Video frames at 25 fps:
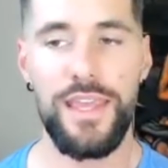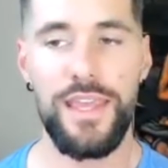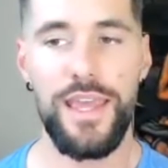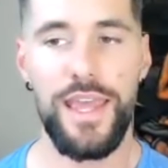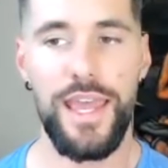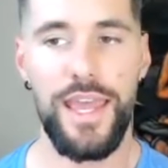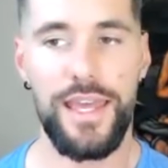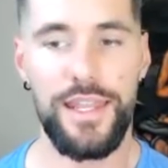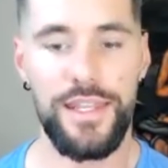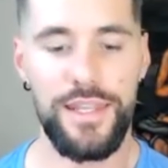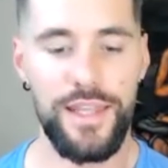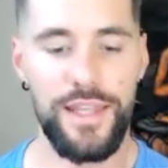
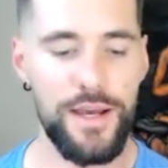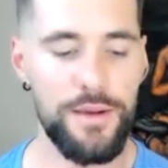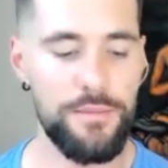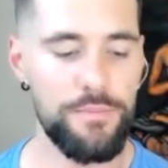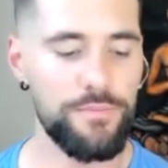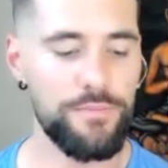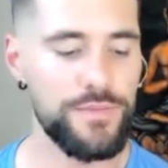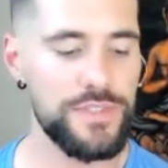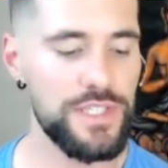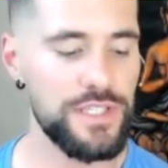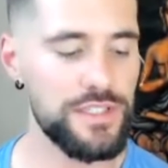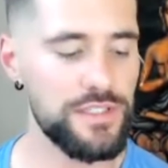And
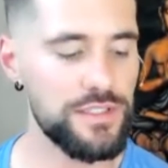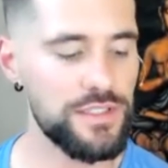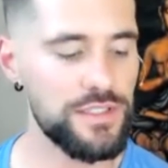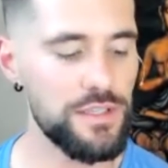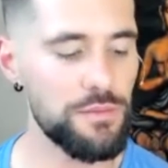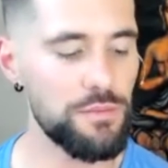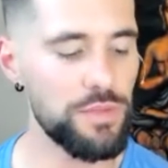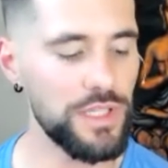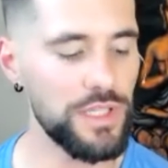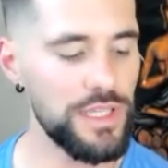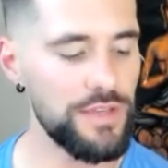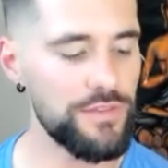um, to, to
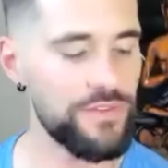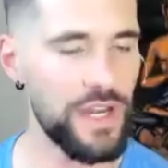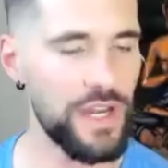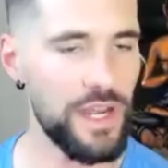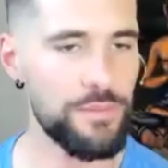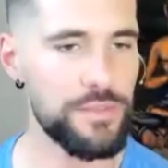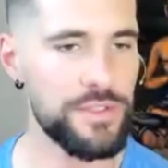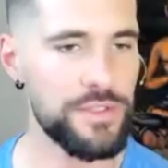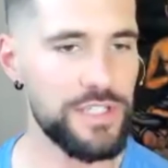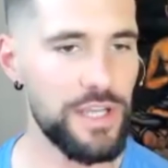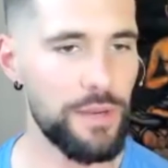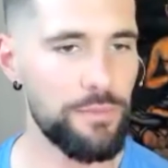believe that
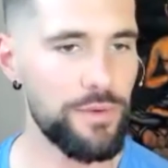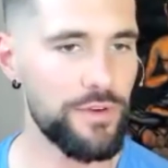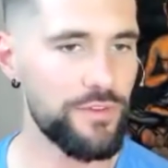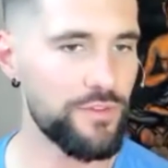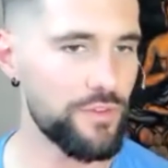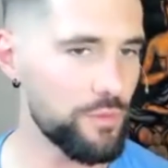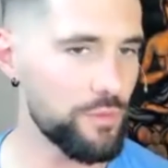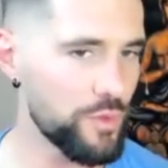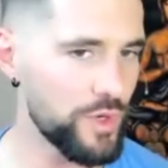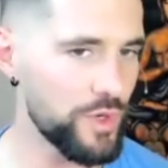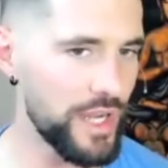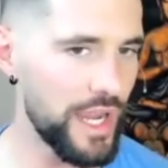I'm separate
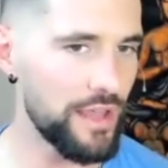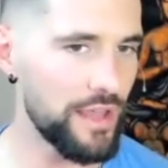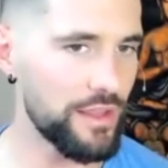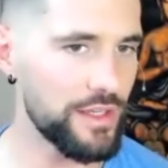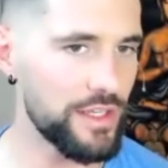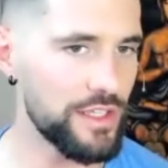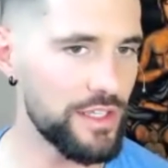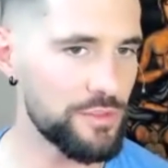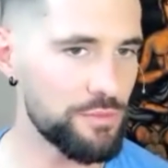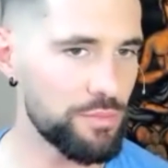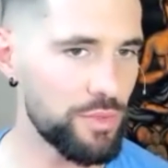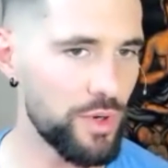from
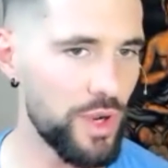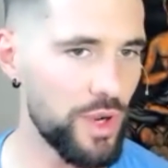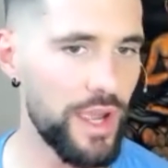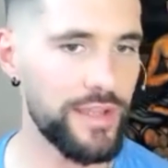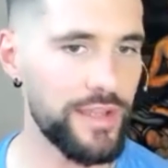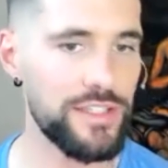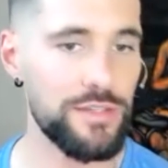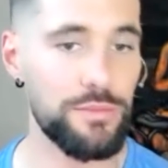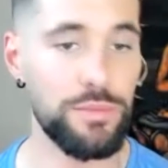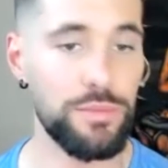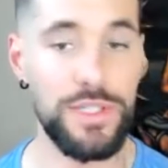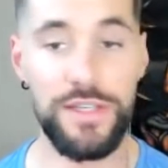reality is
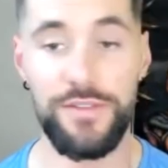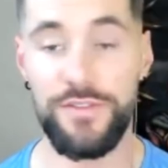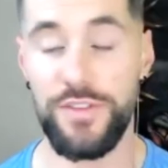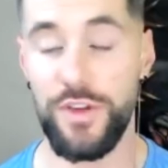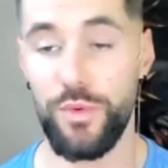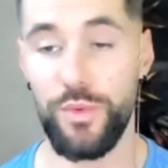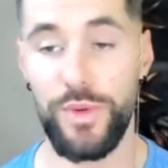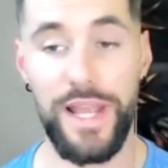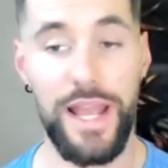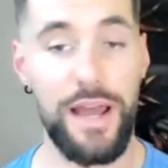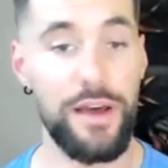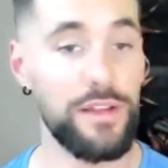pride. To believe
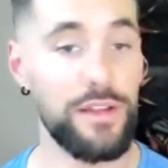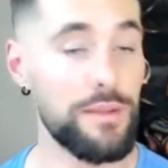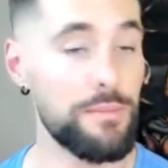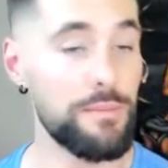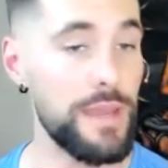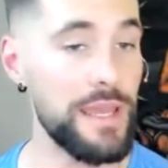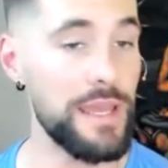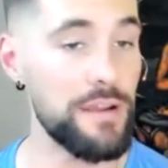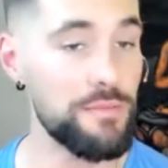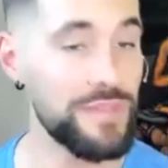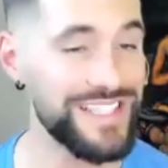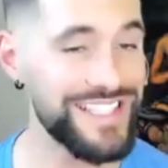that reality
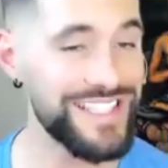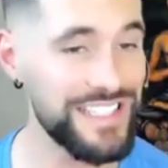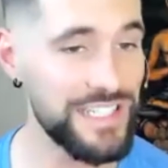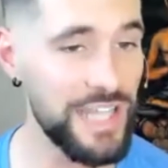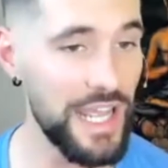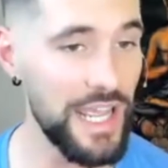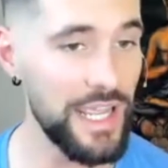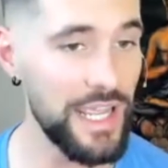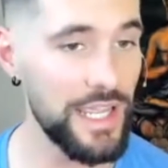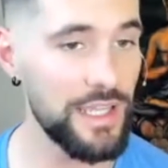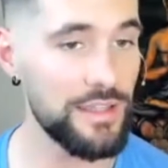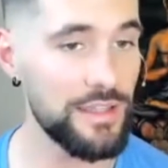made a
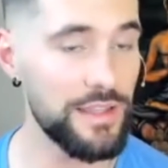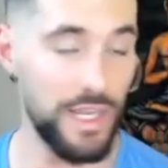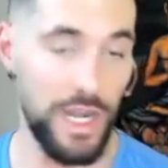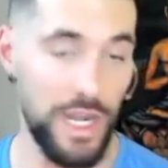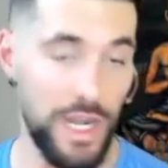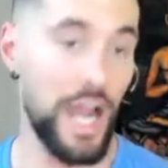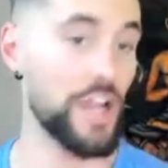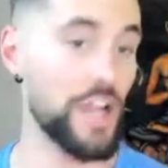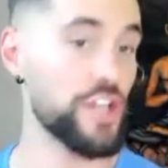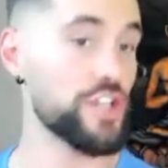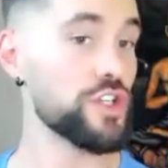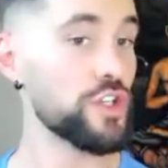mistake that
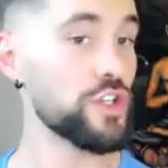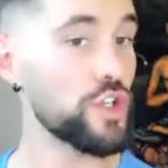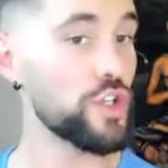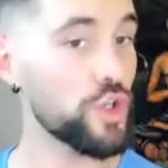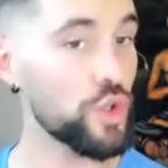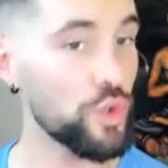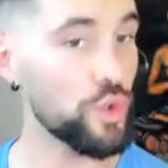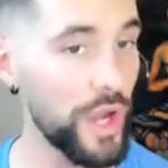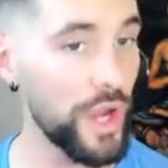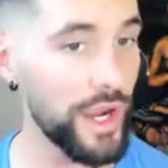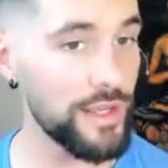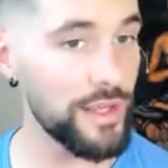I should
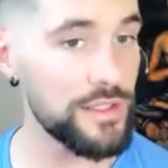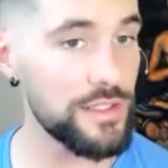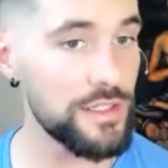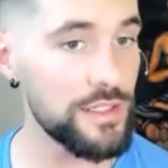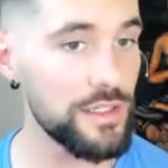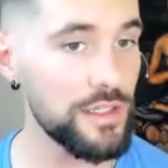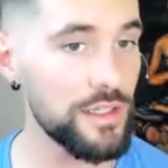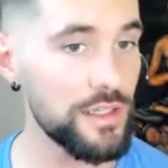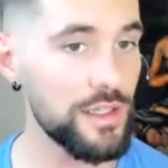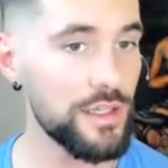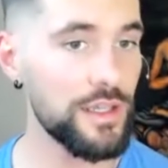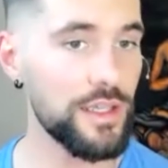correct
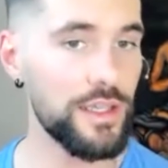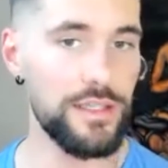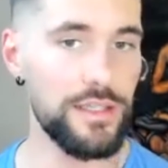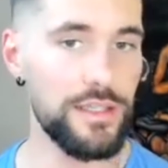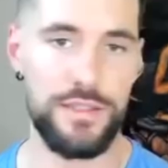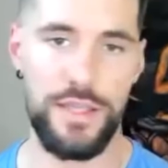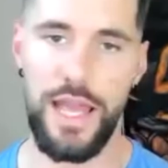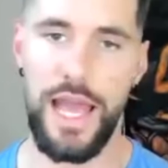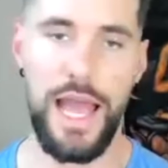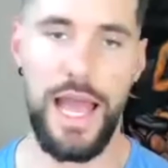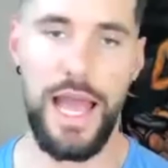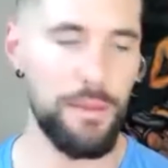
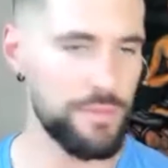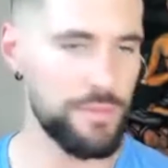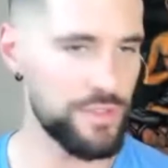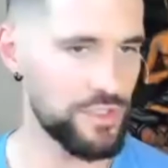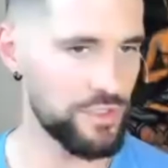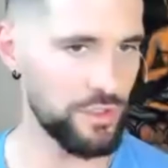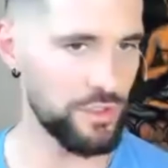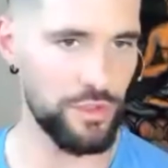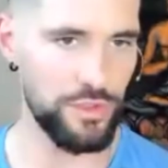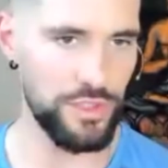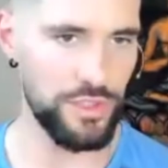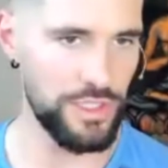is
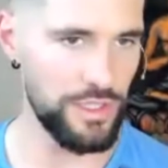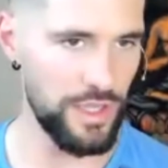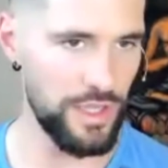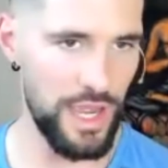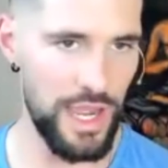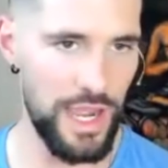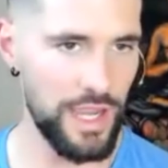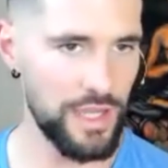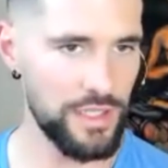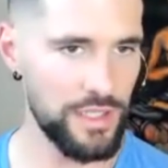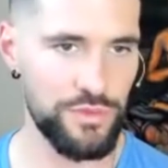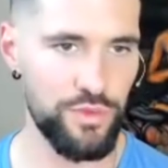absolutely the
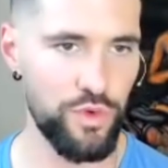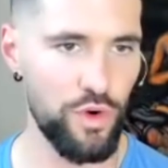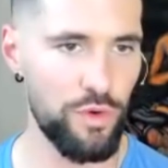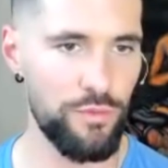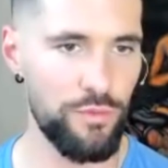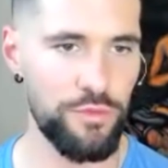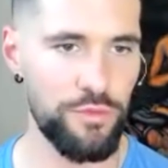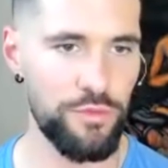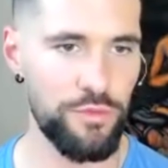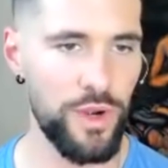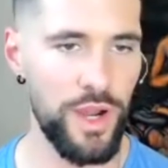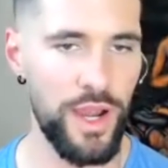highest form
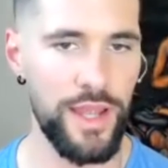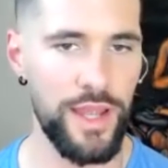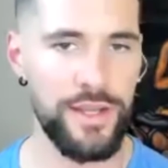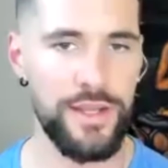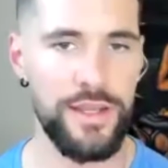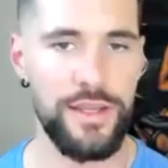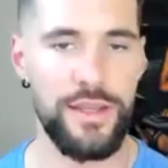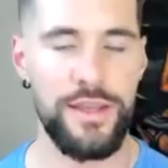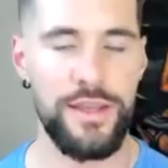of pride.